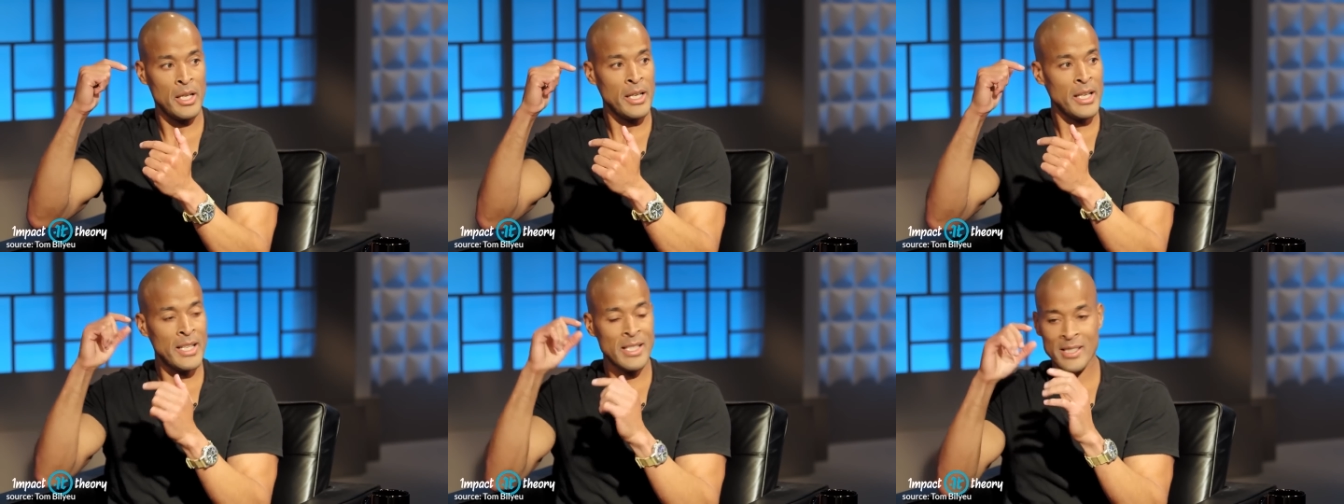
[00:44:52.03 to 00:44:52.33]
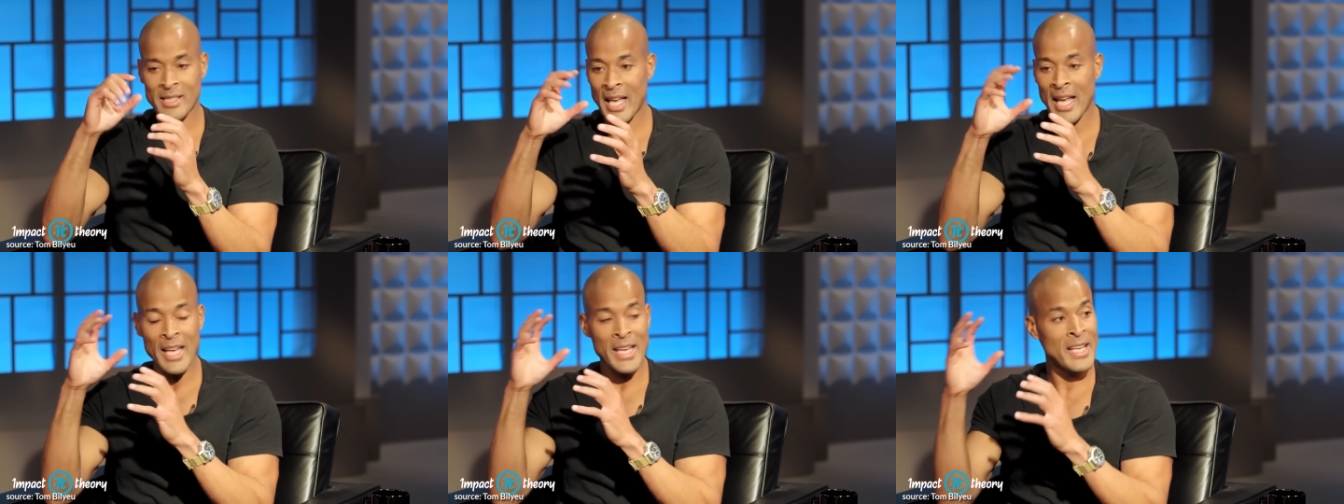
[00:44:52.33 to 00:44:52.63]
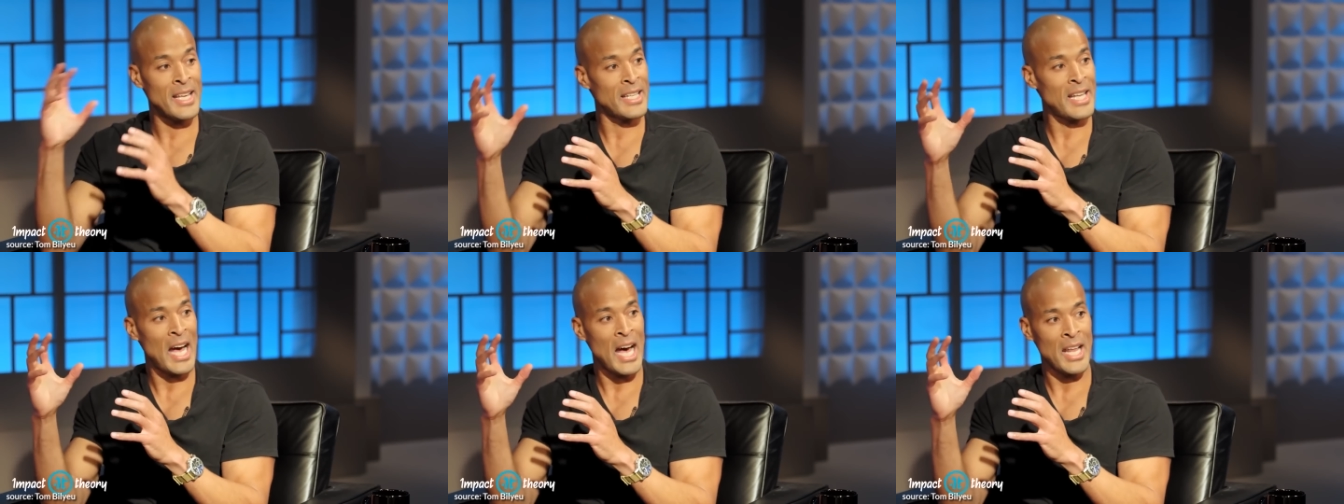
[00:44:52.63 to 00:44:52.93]
It's saying,
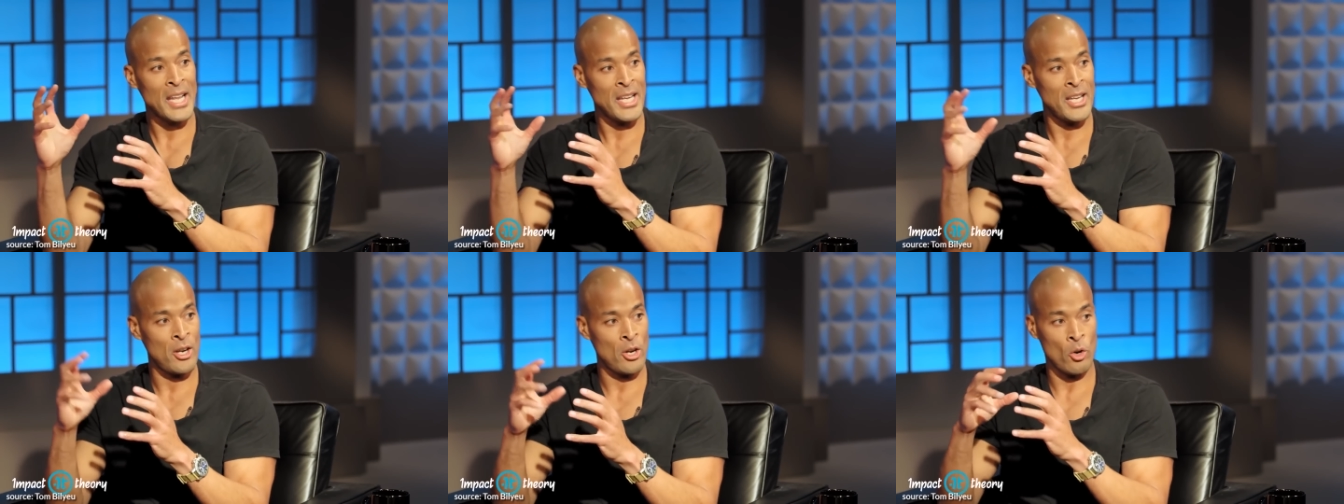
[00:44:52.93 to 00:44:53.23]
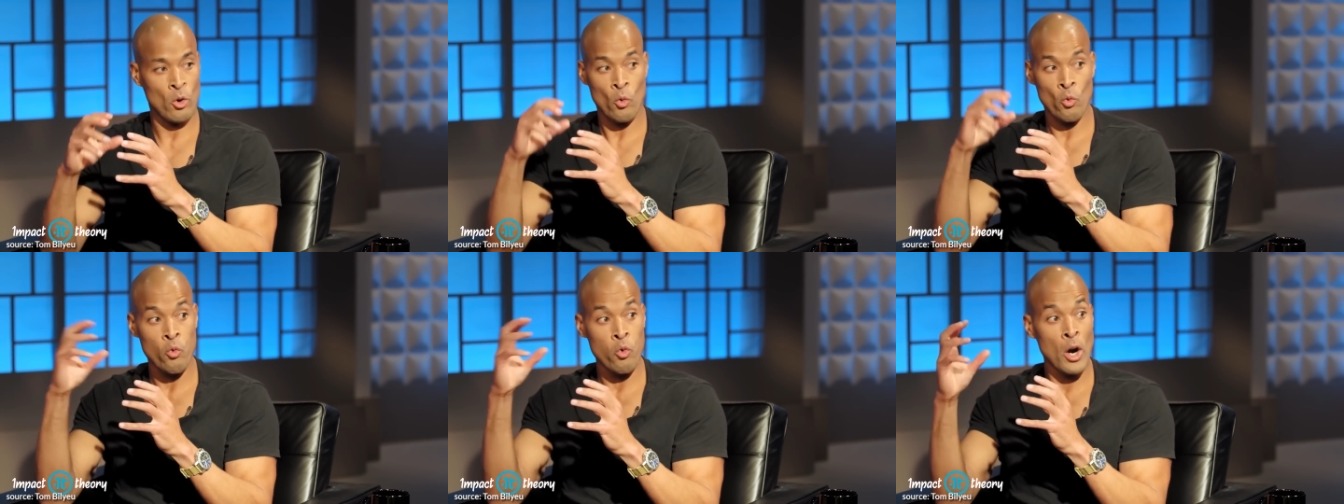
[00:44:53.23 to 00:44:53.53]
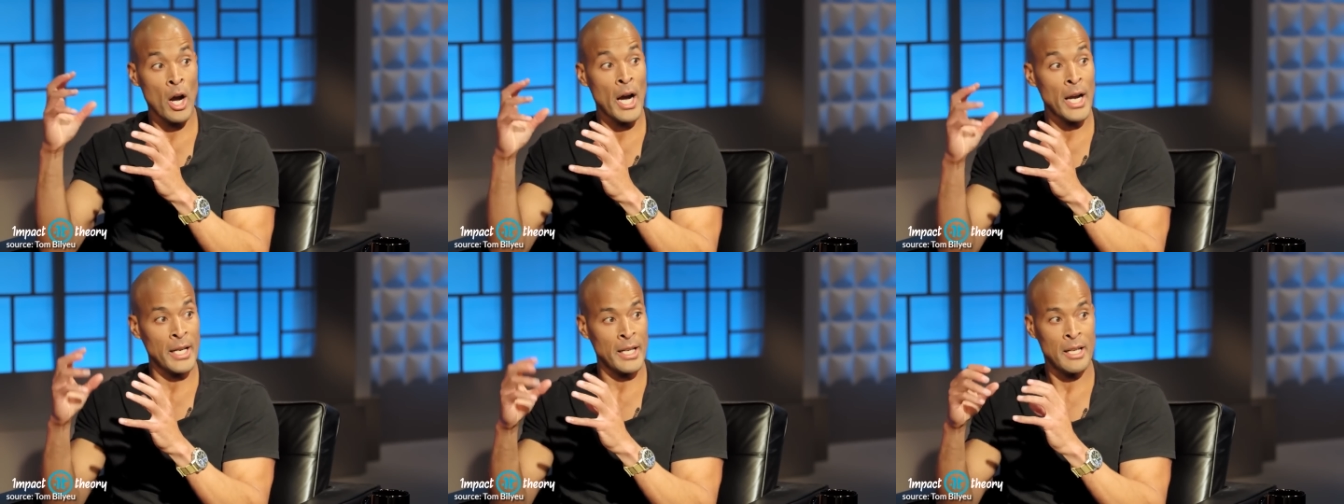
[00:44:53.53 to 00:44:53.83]
get out of here,
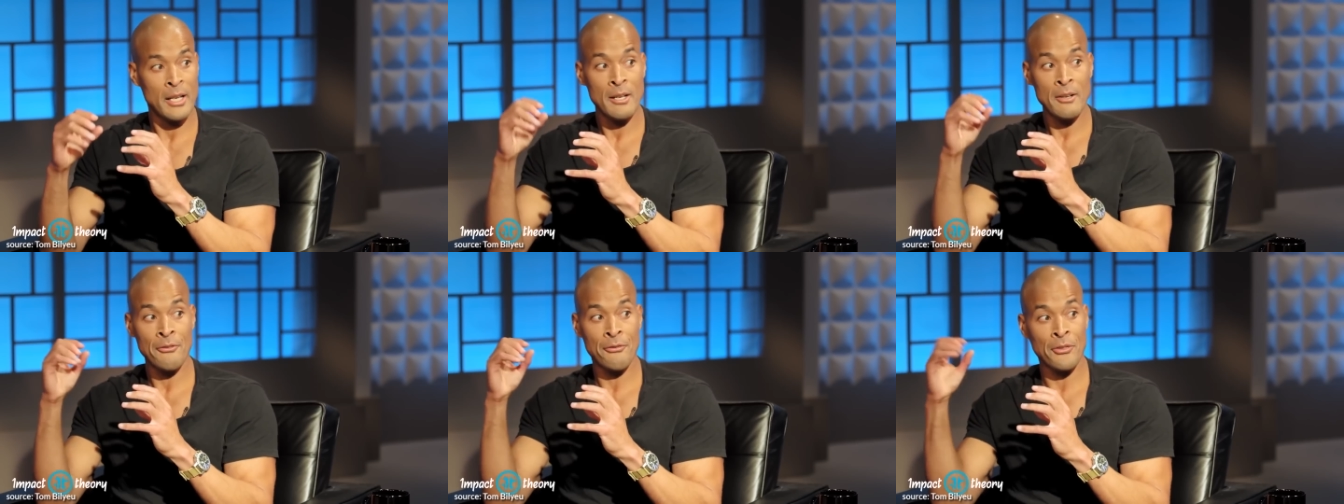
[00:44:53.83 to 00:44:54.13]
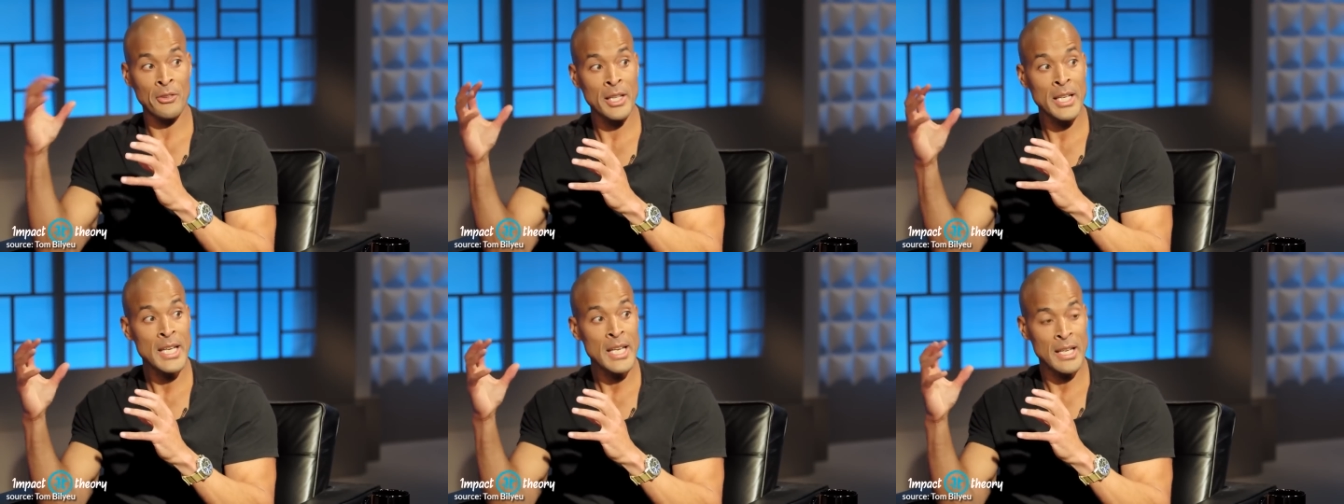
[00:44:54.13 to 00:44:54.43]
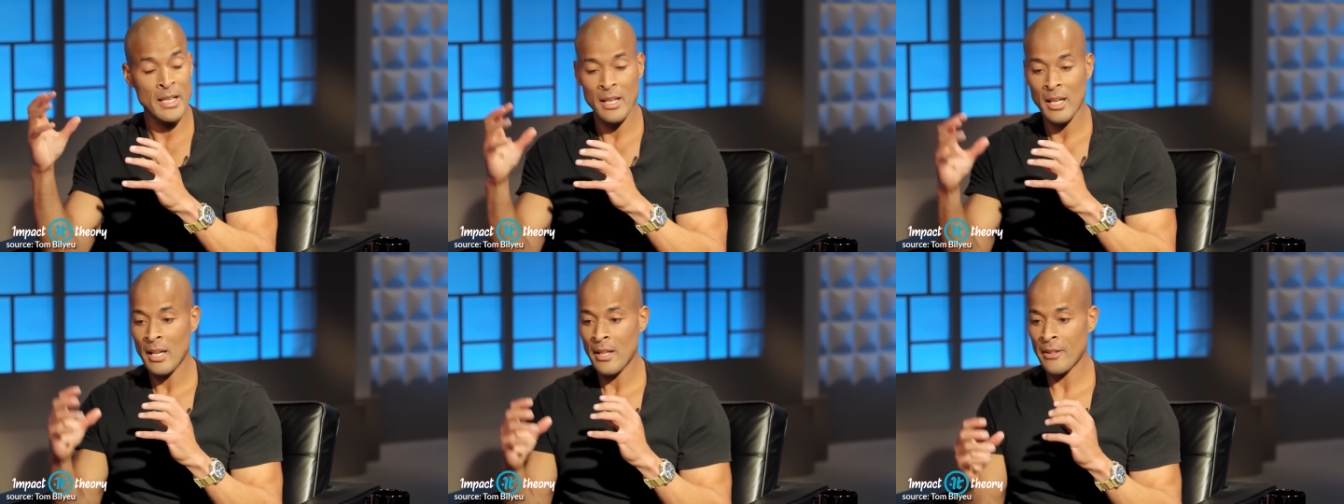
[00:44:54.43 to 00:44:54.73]
run, flee.